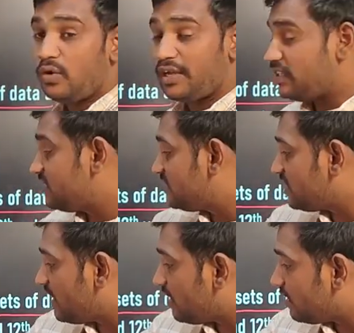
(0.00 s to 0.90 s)
Okay, this is
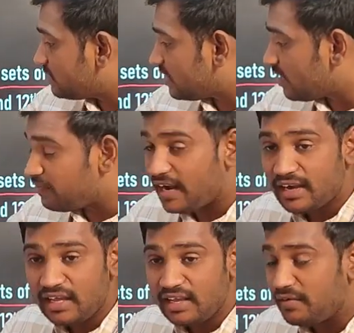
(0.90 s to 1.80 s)
the set of
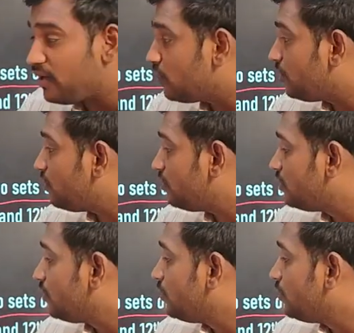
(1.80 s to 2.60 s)
data given to you.